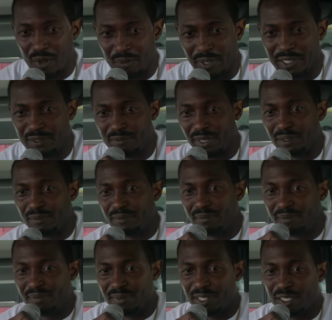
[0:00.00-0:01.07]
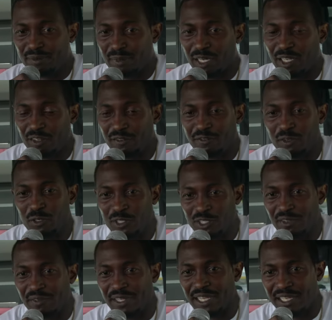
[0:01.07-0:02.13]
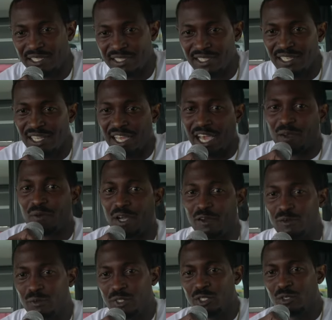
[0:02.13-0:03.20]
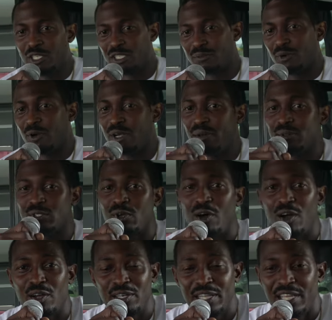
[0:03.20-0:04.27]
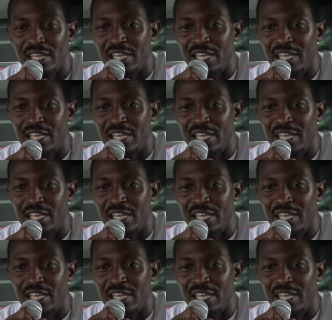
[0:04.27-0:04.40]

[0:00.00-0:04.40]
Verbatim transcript: But my, you know, my confusion of things, why we do this program so hard,